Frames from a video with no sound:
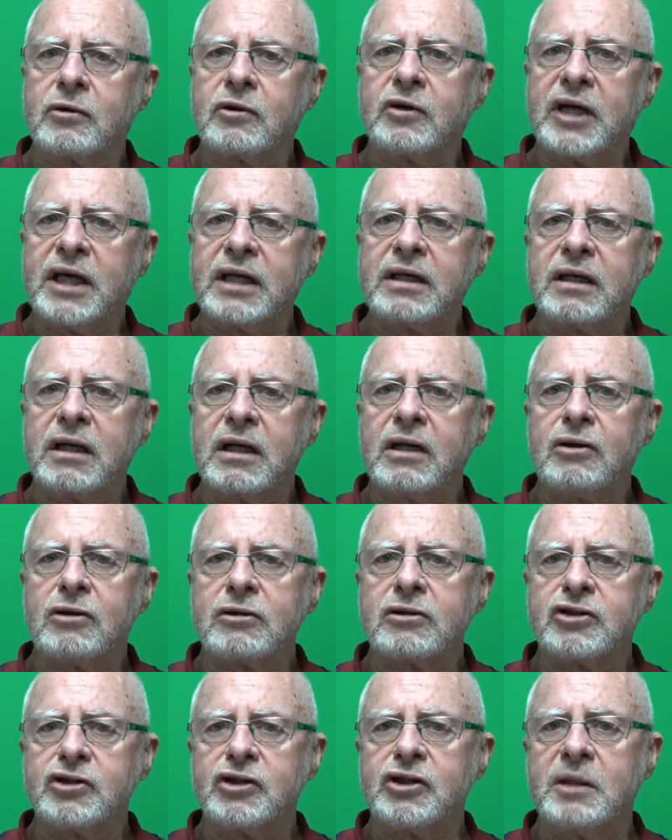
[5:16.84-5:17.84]
create any
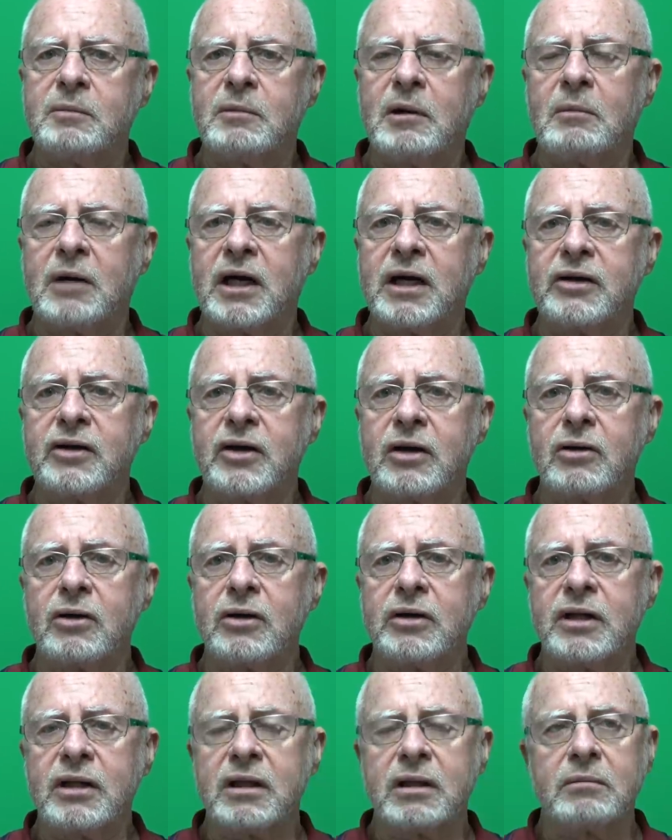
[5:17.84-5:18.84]
concern in my mind
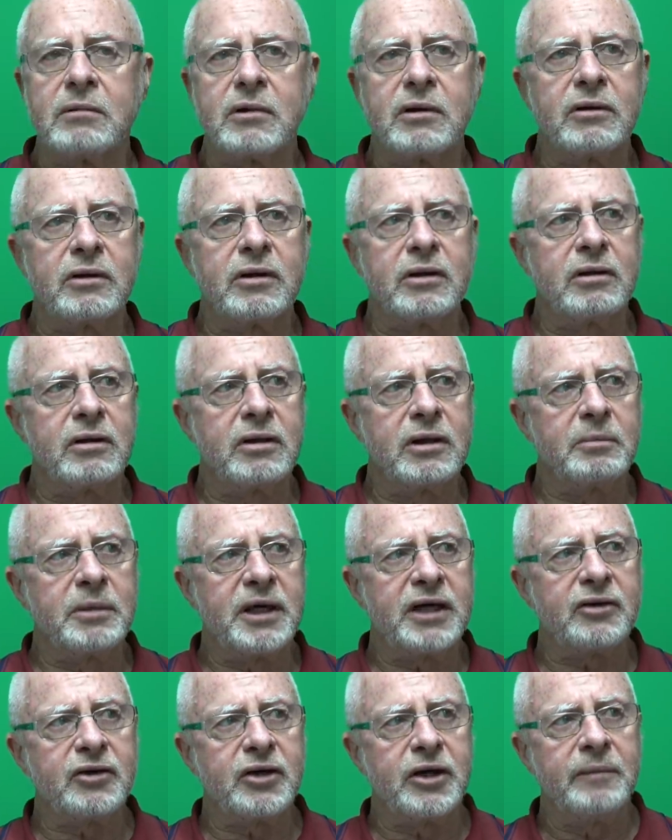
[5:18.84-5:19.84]
regarding the
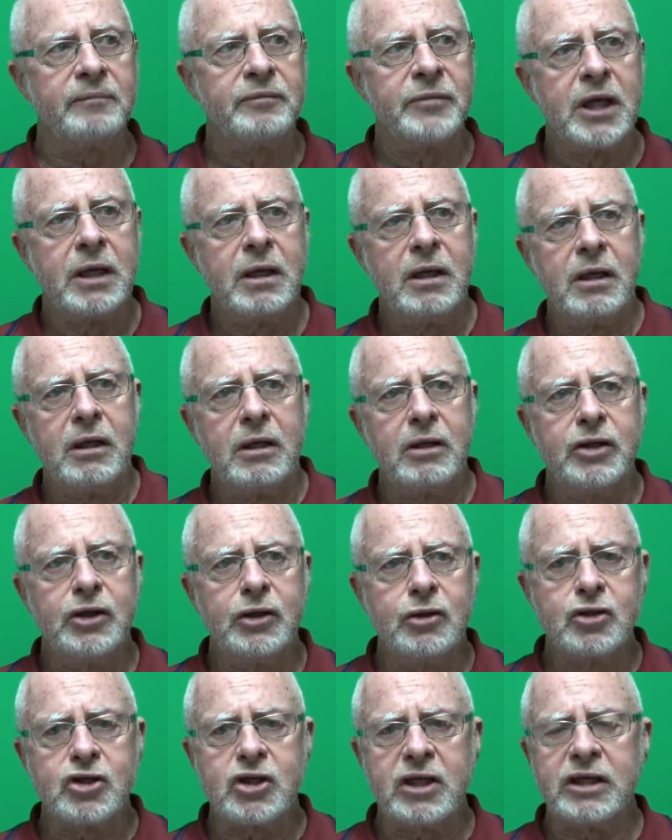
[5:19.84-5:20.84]
battery.
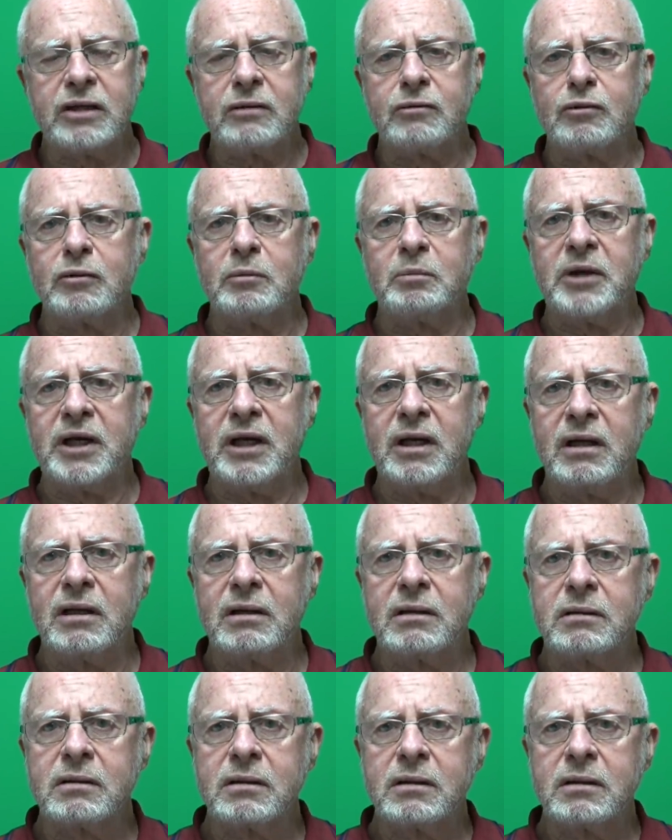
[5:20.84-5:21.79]
Usually it would be